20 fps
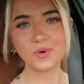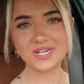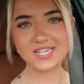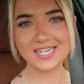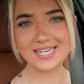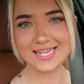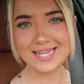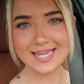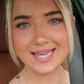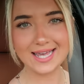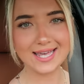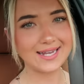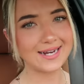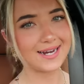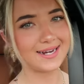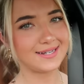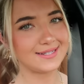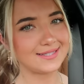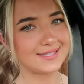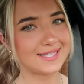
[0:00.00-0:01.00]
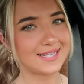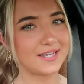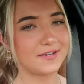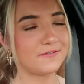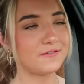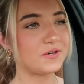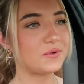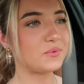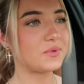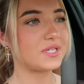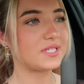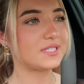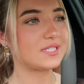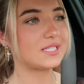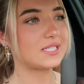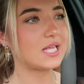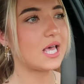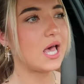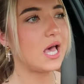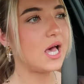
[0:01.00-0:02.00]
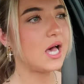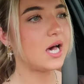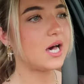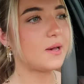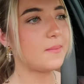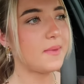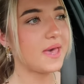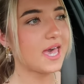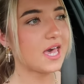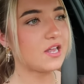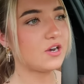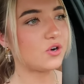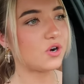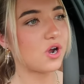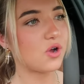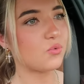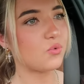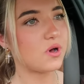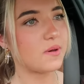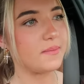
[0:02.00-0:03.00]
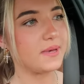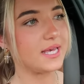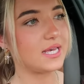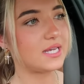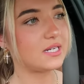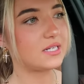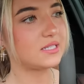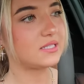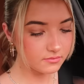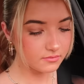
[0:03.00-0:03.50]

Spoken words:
what did he get? I didn't see if it was a man or a woman.